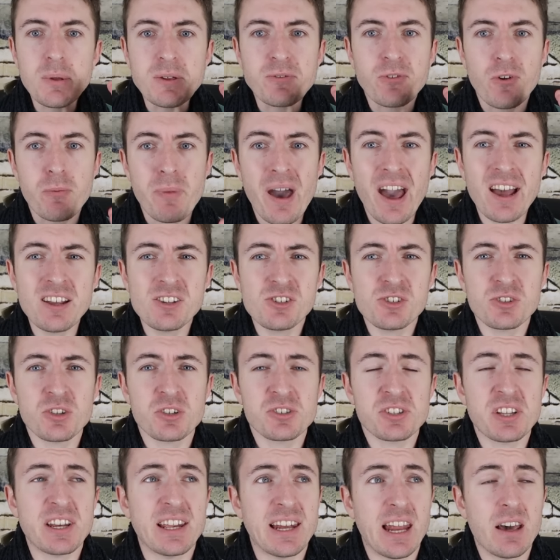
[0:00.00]
I mean, for Manchester
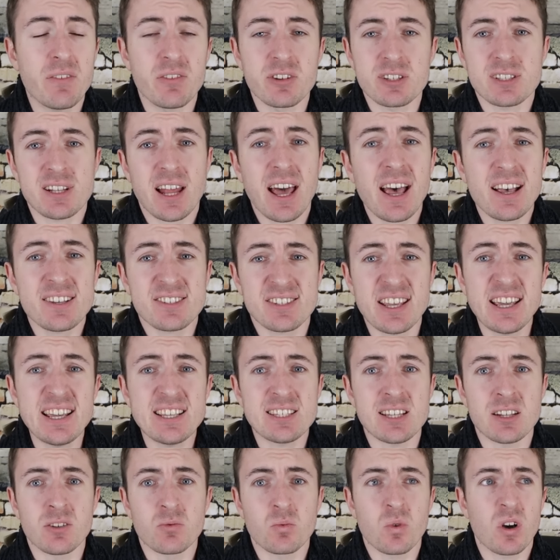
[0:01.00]
City levels, last
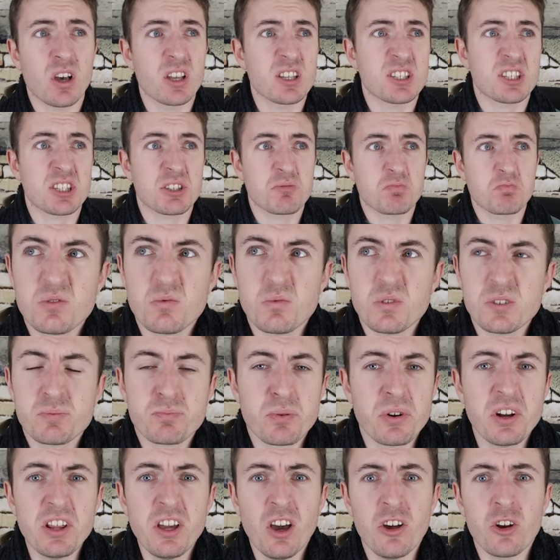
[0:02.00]
season was
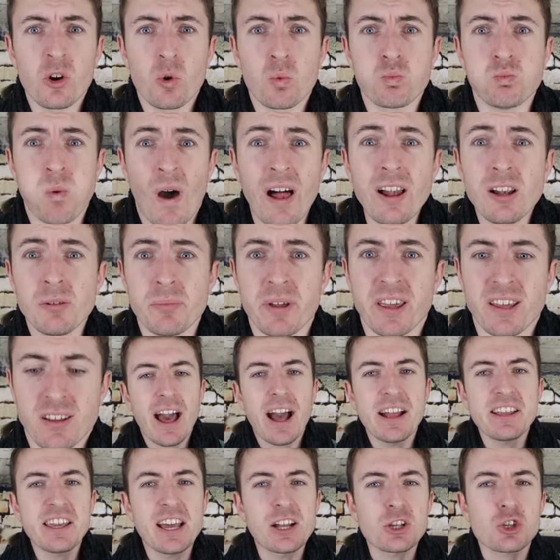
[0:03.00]
pretty underwhelming.
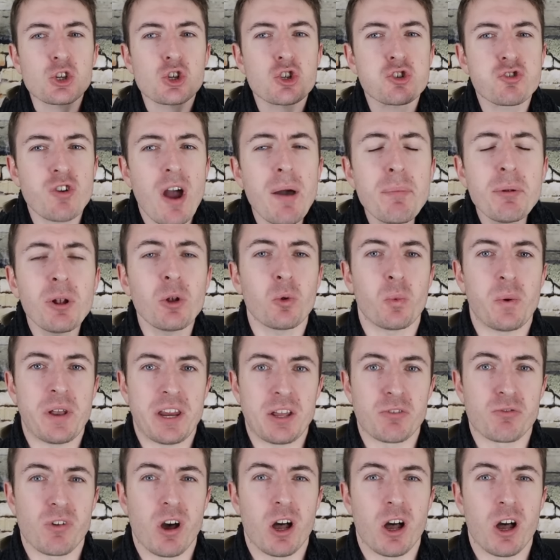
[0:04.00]
And yet, treble winning